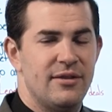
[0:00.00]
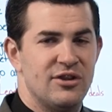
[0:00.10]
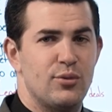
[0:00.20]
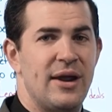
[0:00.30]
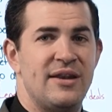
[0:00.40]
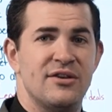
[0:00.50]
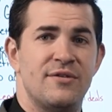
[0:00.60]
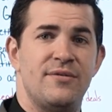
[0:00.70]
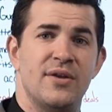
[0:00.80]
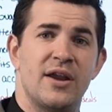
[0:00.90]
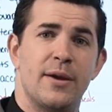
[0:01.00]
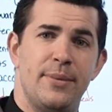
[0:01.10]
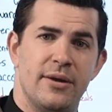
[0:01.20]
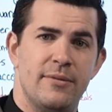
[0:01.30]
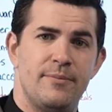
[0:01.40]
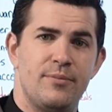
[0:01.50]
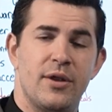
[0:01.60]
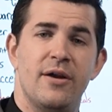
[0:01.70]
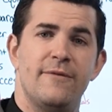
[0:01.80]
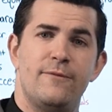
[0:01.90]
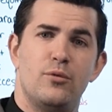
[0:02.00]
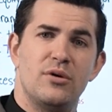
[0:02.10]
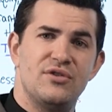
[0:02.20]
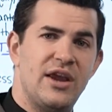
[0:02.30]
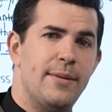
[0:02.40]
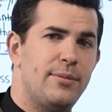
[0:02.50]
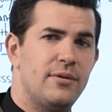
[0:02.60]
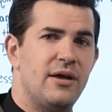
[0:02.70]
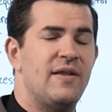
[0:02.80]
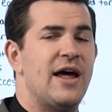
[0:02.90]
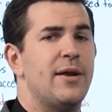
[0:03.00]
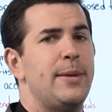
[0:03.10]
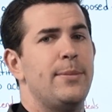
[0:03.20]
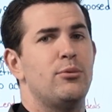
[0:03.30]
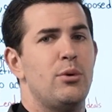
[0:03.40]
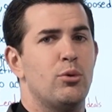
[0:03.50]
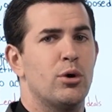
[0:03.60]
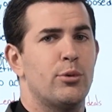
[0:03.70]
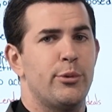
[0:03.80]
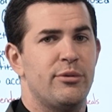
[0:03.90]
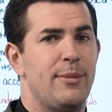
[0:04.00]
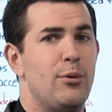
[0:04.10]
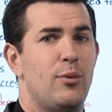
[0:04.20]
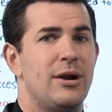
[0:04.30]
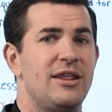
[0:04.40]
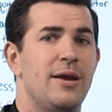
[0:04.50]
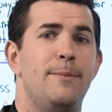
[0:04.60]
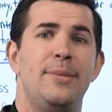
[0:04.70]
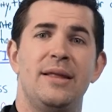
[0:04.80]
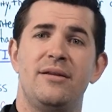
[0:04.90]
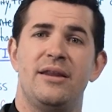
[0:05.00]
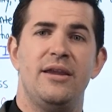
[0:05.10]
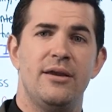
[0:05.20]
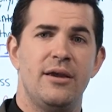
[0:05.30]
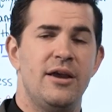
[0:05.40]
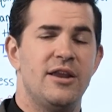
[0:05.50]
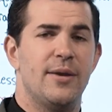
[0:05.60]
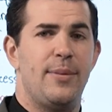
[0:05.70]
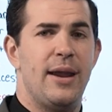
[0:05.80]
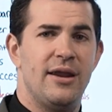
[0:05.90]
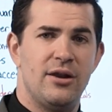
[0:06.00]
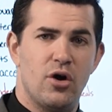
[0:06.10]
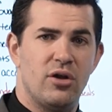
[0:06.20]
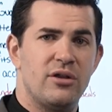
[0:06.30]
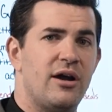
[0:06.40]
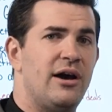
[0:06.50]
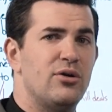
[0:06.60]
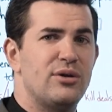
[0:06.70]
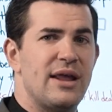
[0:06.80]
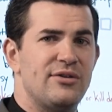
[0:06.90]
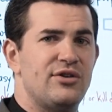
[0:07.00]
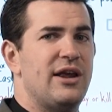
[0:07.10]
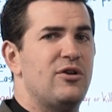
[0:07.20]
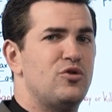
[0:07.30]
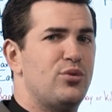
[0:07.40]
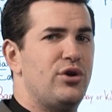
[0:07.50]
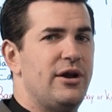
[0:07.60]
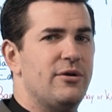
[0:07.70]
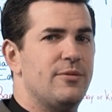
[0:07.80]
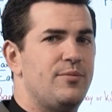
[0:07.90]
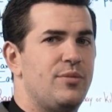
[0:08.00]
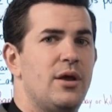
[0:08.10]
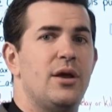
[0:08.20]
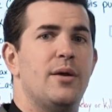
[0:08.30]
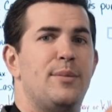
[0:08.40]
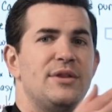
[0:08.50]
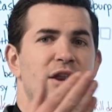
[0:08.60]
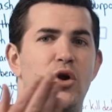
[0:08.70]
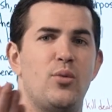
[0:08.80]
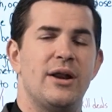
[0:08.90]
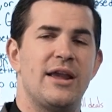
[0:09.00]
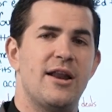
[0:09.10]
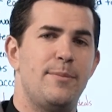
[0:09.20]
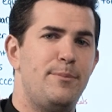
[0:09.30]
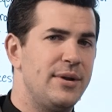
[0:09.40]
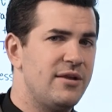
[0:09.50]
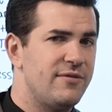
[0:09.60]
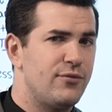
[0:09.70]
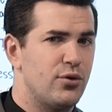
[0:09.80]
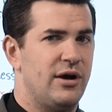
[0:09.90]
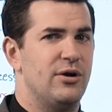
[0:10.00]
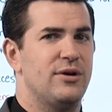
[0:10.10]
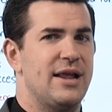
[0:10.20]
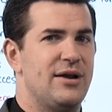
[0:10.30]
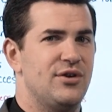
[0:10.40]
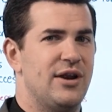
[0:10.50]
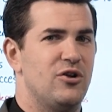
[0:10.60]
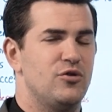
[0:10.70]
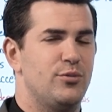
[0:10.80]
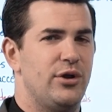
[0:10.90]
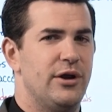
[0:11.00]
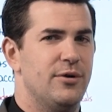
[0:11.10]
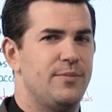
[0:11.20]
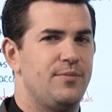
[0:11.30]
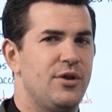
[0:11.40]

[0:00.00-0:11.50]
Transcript: This way, it doesn't feel like a bill. For example, a lot of people we work with may want the ability to pay in, call it $100,000 per year, but they don't want to get a bill for $100,000 per year.